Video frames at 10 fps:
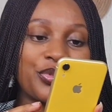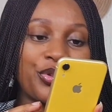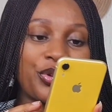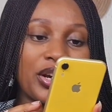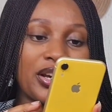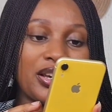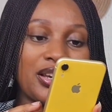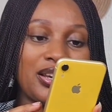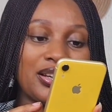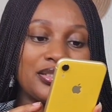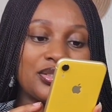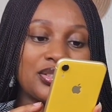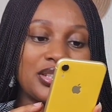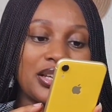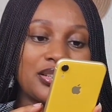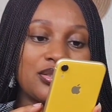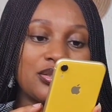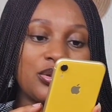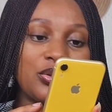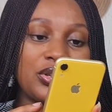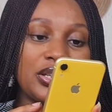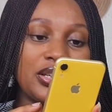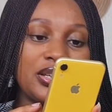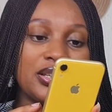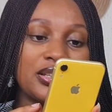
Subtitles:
right here. Just take it slowly.